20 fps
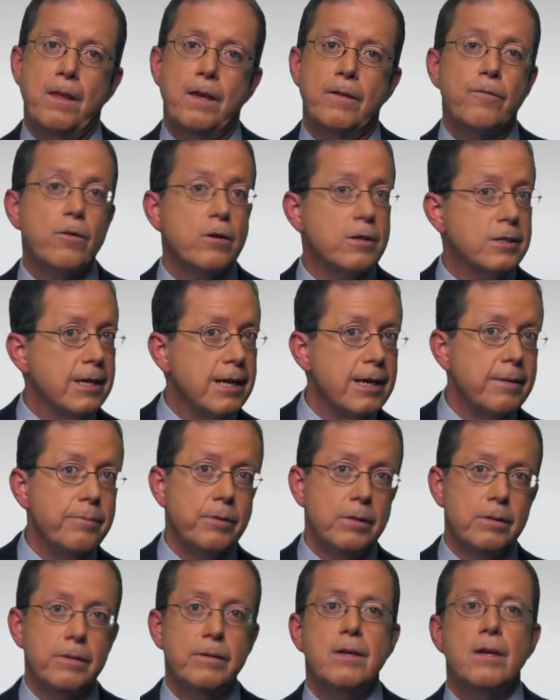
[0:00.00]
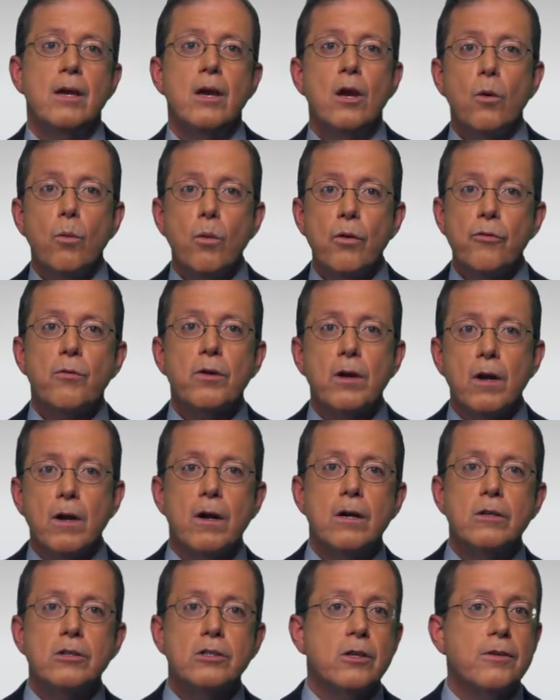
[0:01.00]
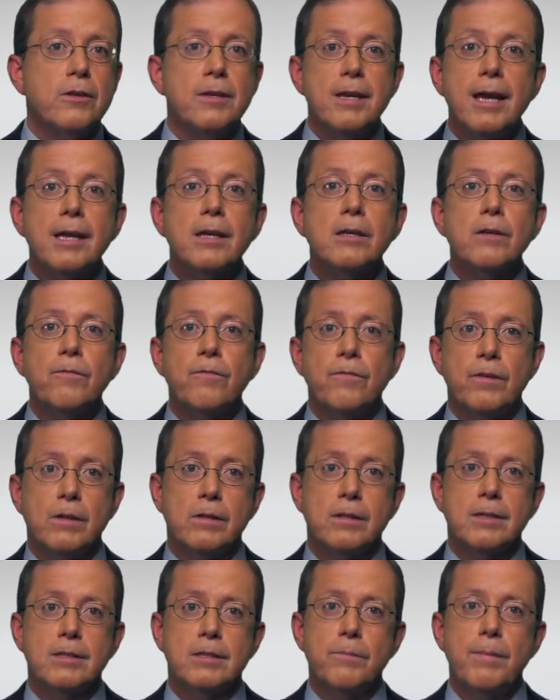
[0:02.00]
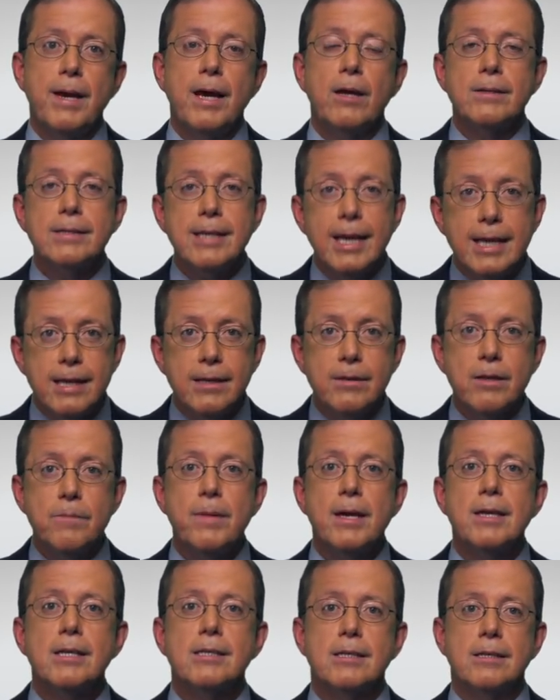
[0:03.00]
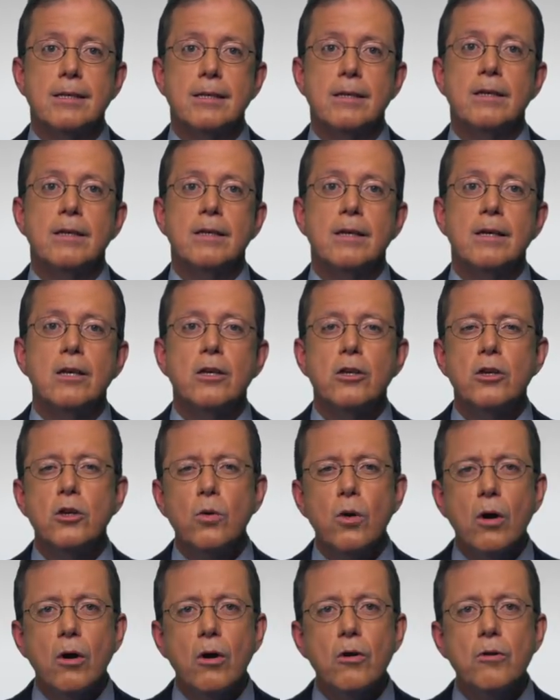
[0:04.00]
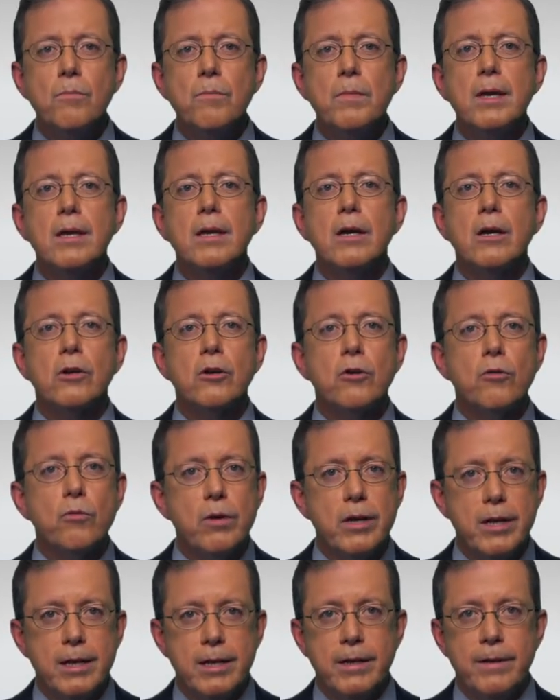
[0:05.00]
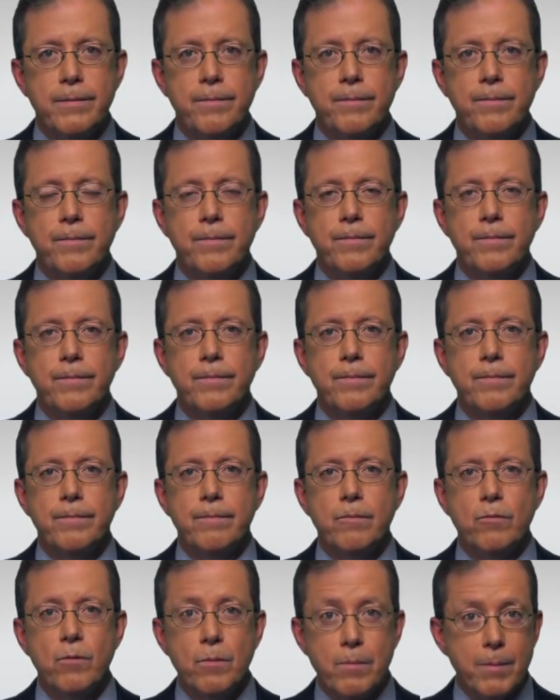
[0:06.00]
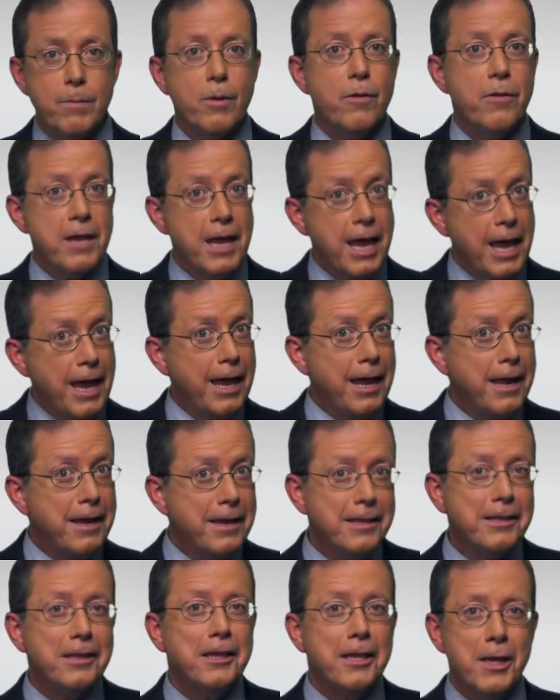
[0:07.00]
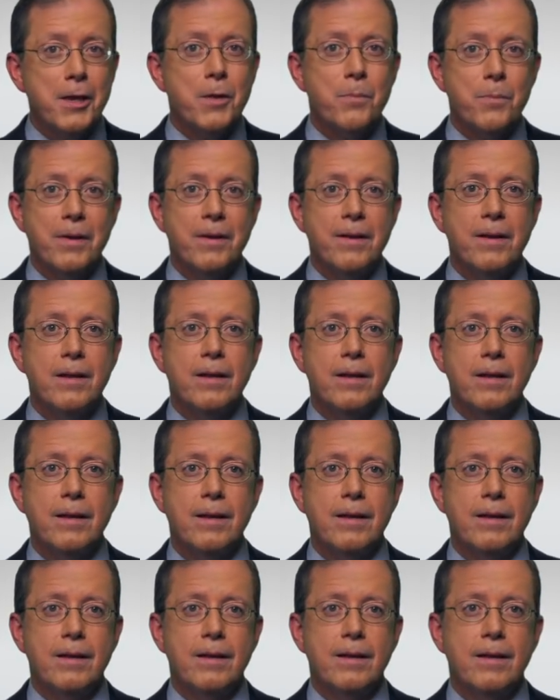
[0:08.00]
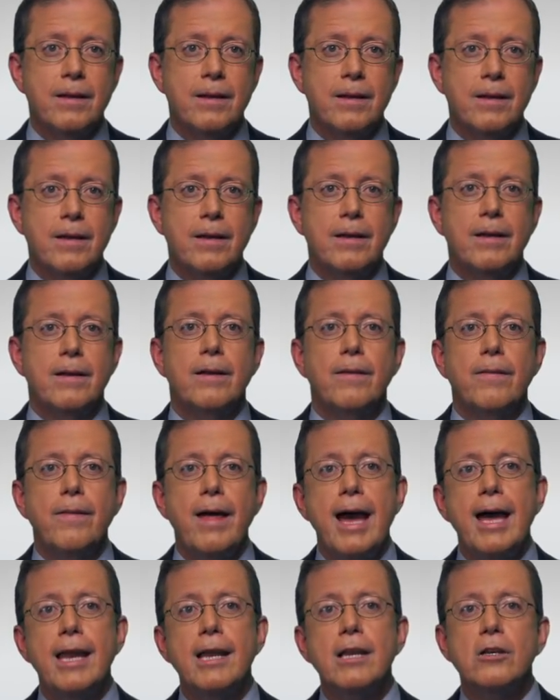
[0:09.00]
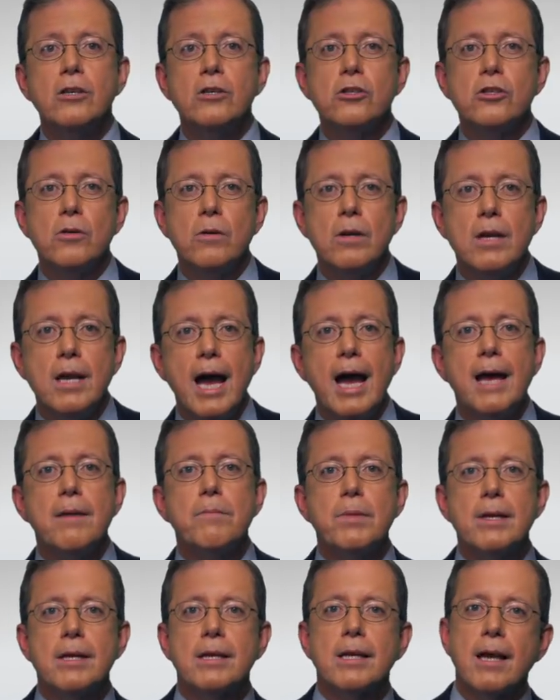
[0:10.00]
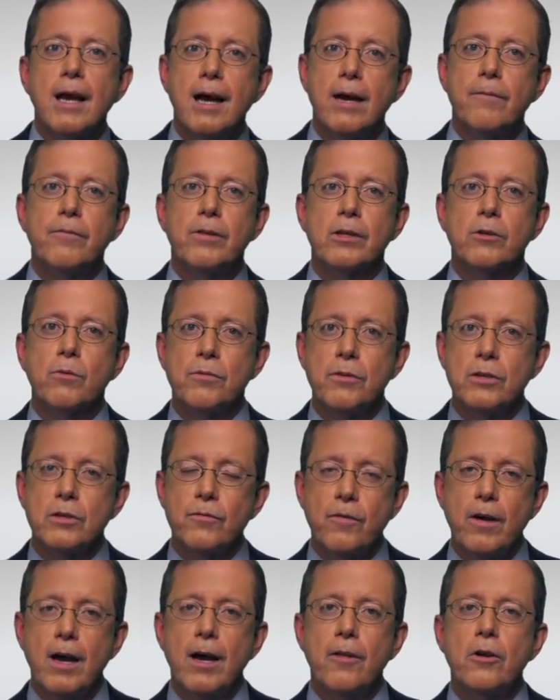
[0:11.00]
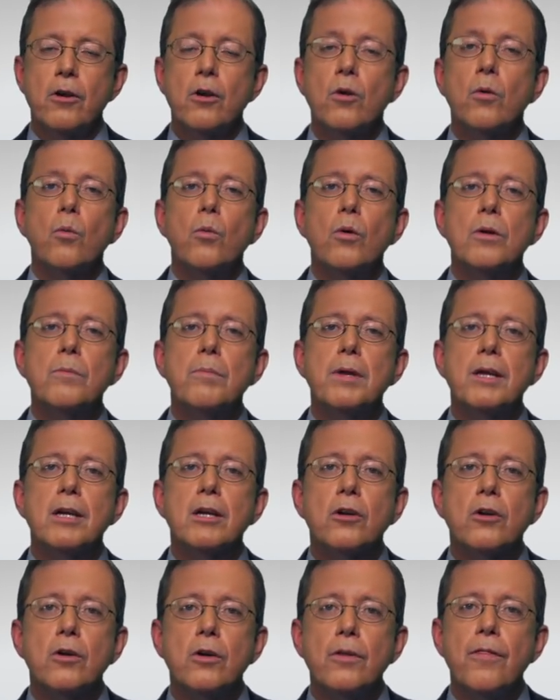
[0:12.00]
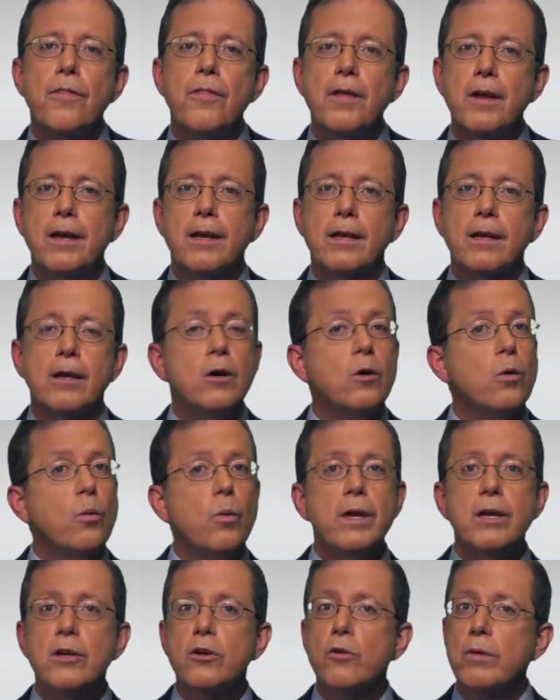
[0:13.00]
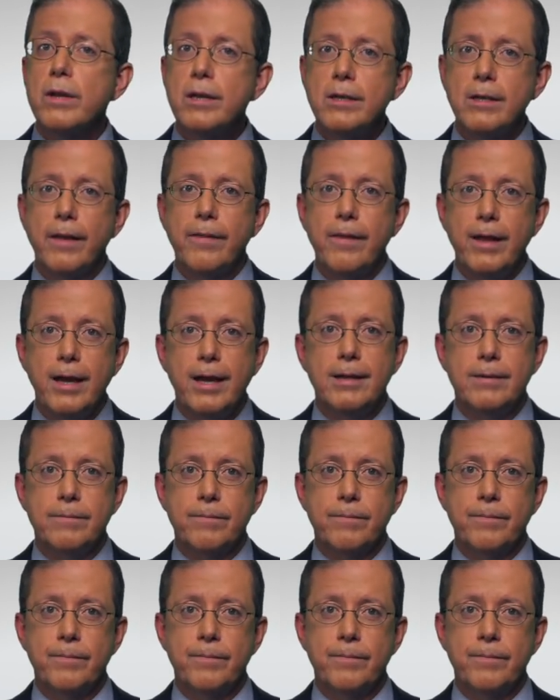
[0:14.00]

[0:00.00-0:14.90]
For example, with regards to the negative feelings about taking the medicine, you heard me agree. Remember the A in LEAP. That to not be in conflict with his father would be a good thing. We agreed on that.